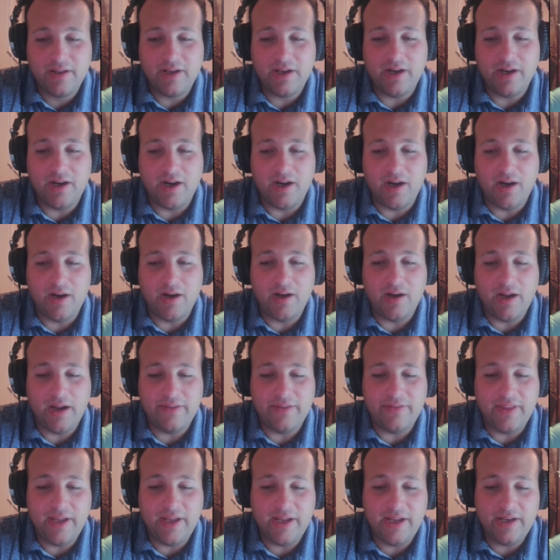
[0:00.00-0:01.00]
Uh,
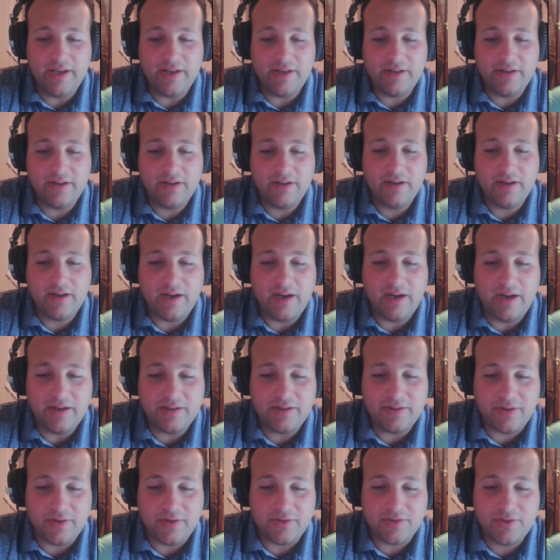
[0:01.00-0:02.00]
and then
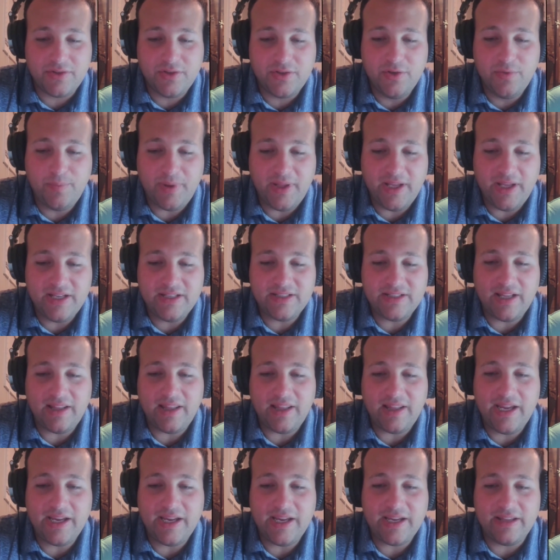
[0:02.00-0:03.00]
there's two plays I
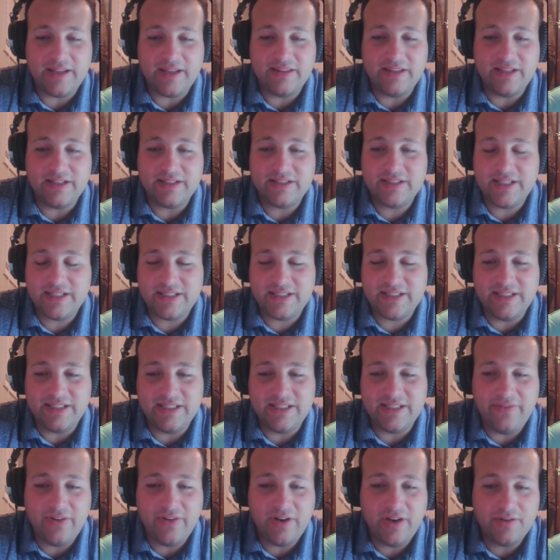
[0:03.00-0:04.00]
like in the
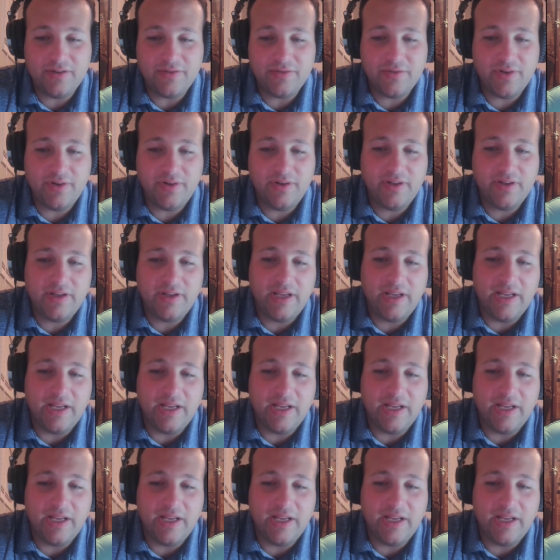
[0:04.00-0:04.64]
6700.